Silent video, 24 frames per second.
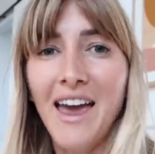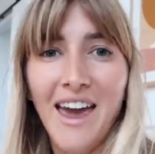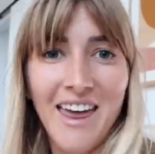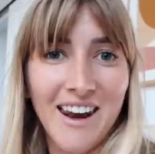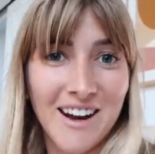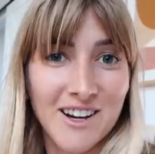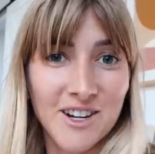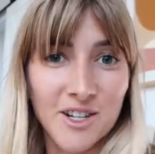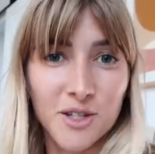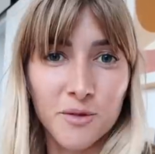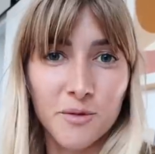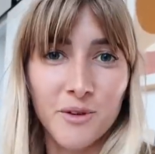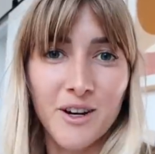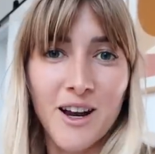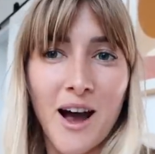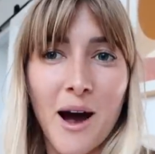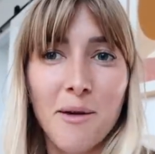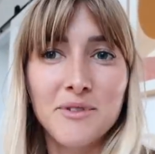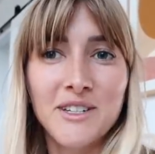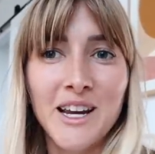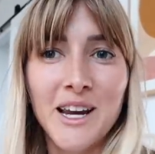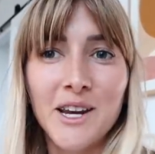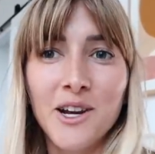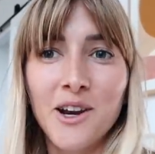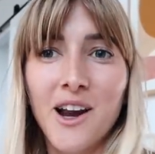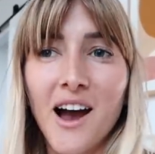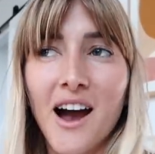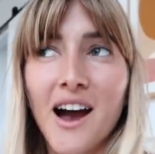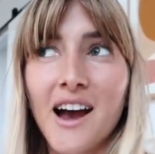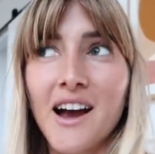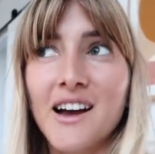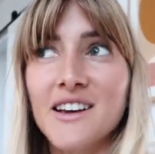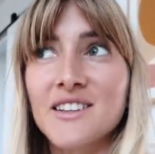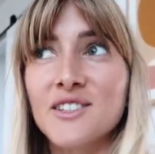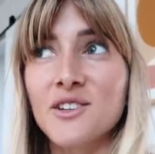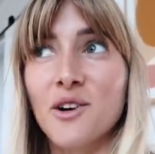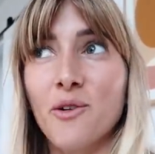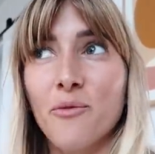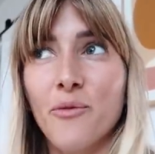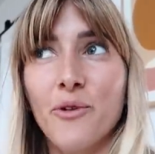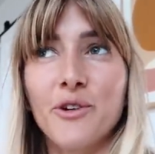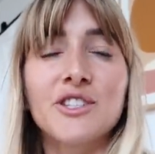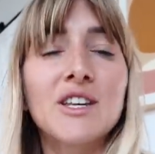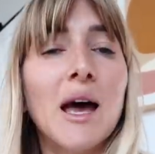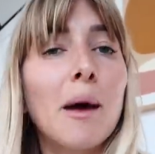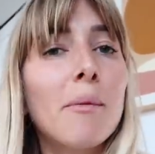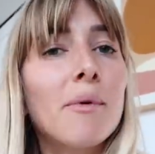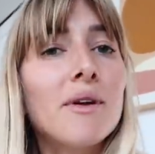And I just want to update you guys on
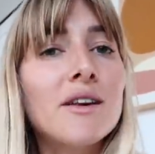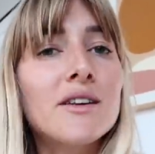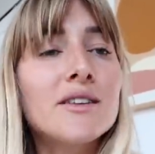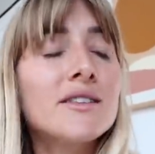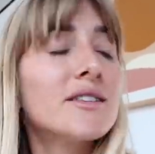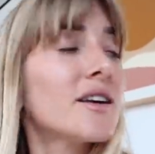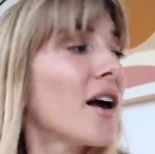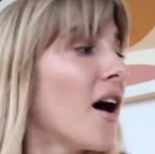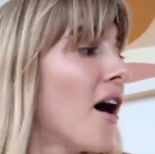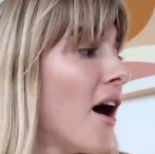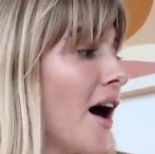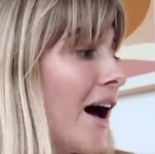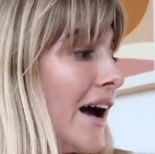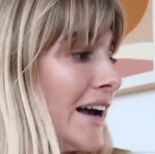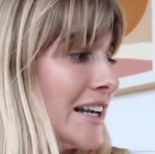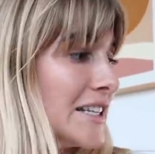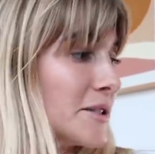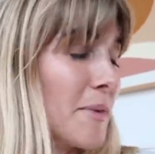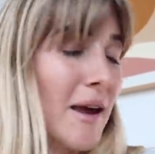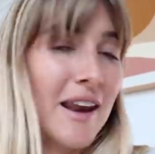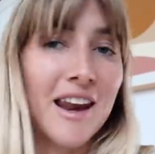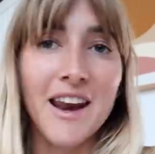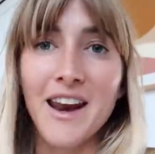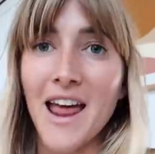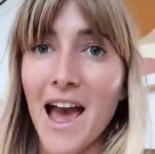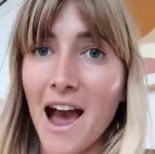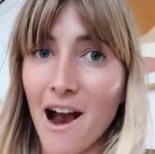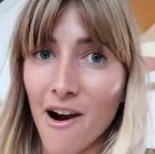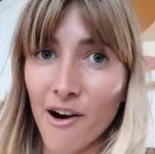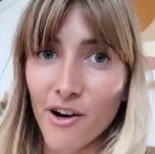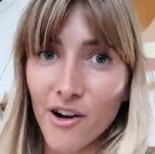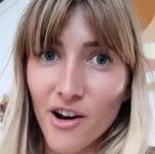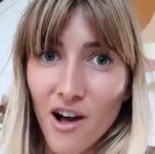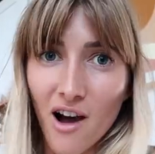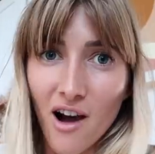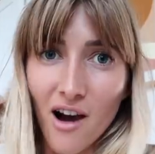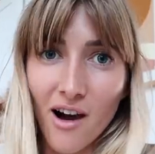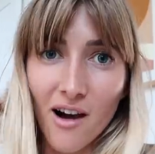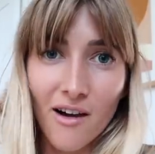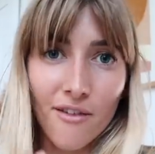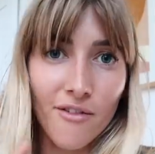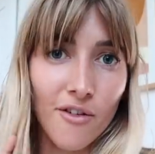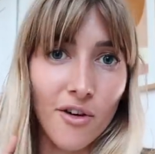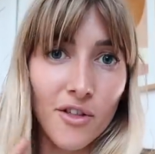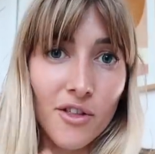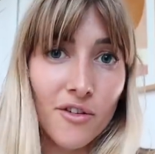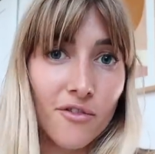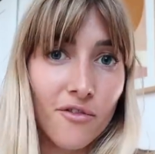what's happened. I spent an hour and a
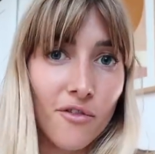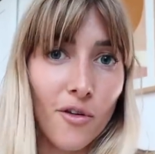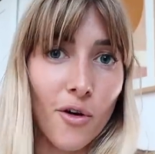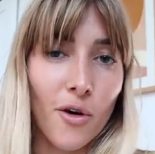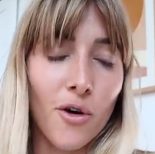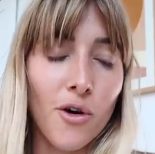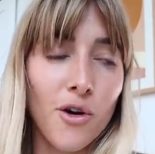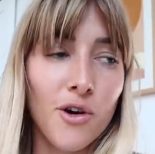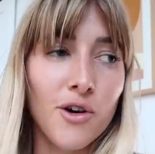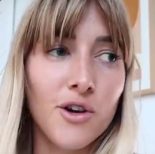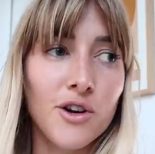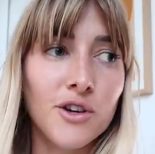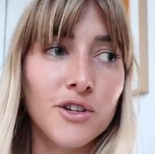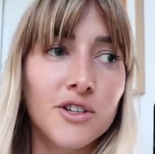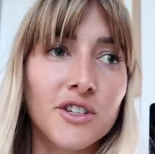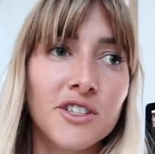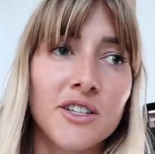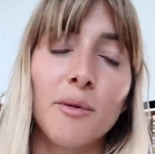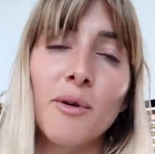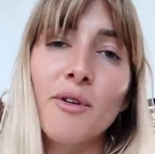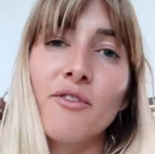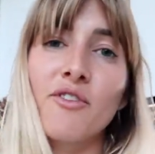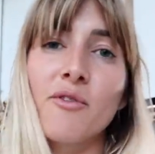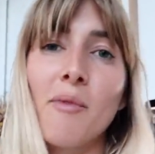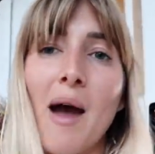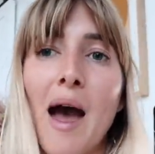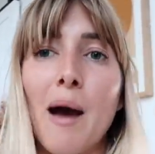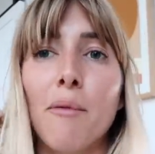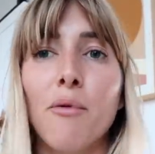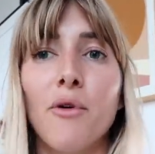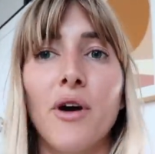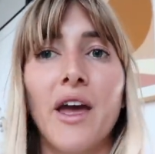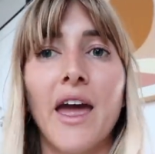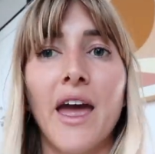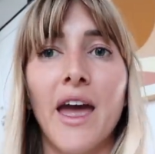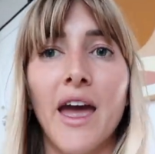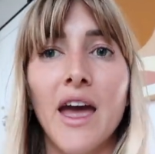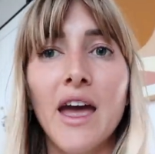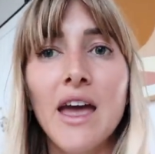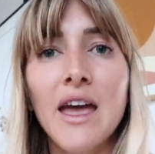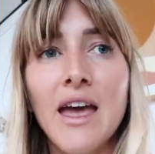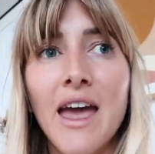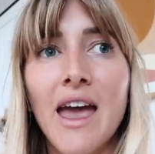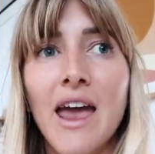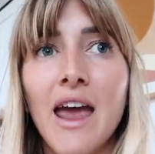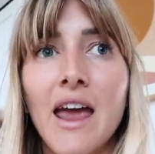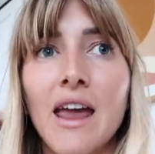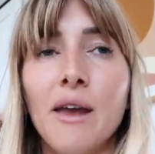half on the phone to someone from AppleCare.
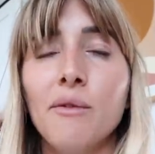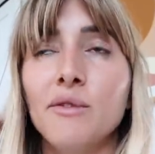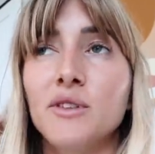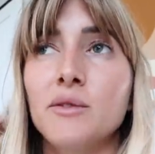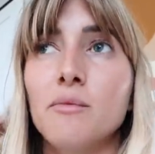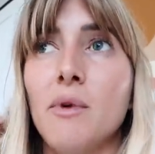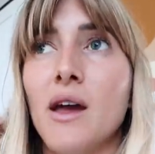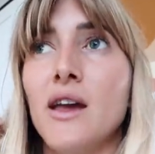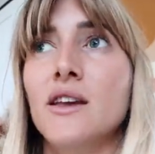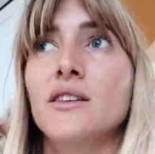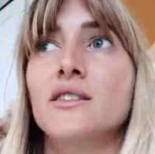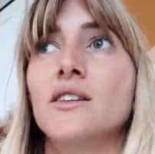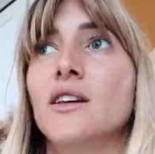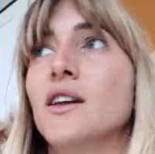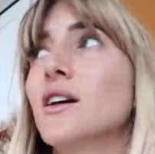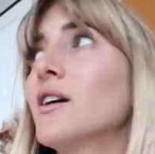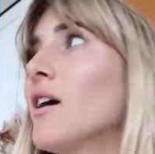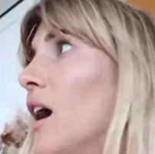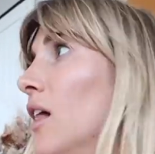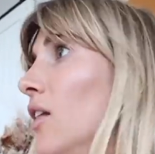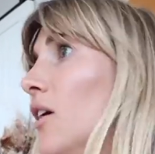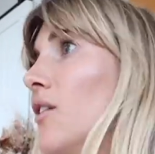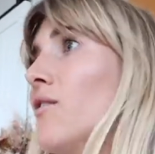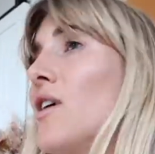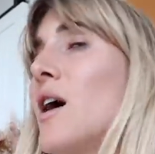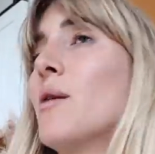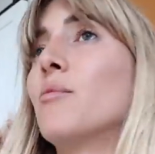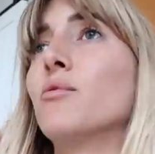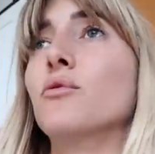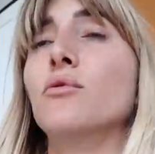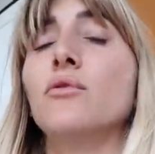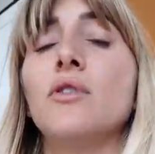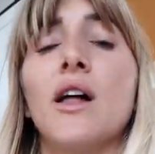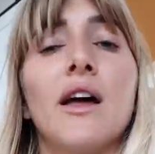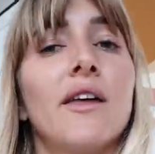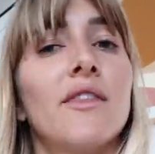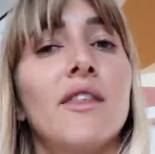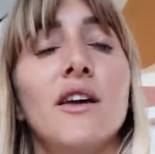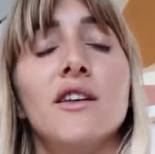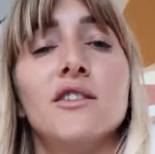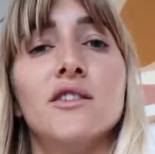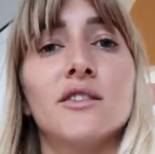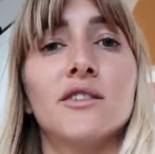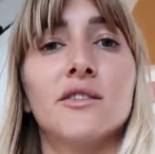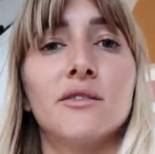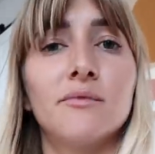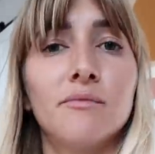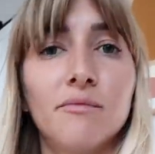He was amazing. I love Apple. Like, they
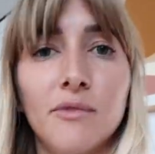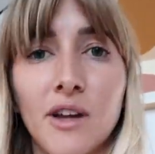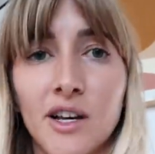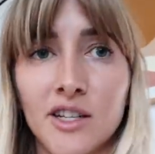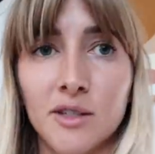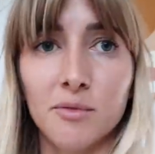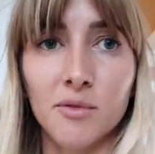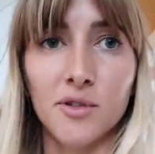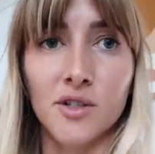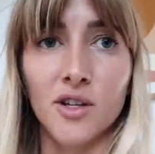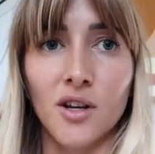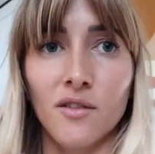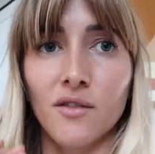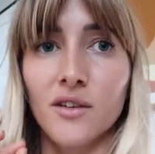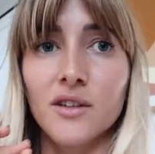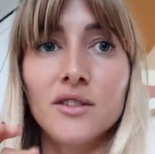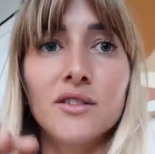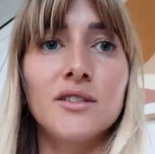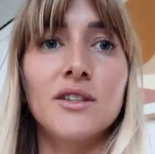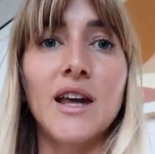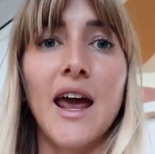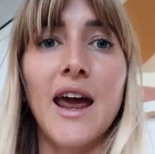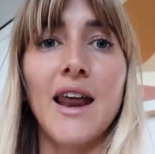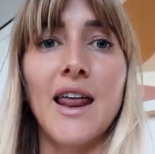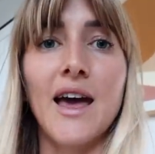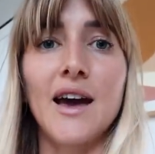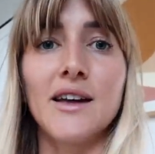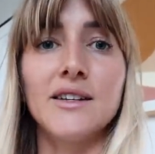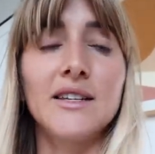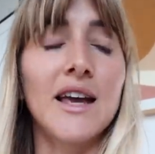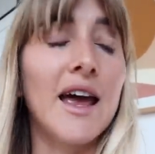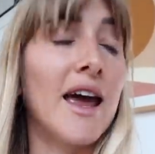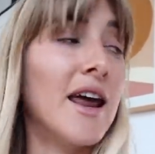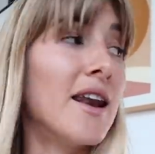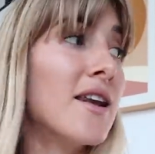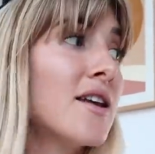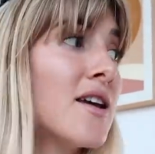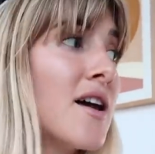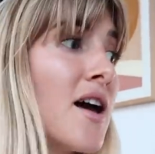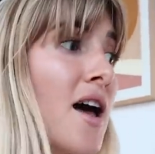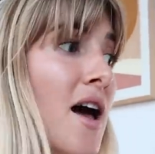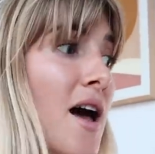just, customer service, 10 out of 10.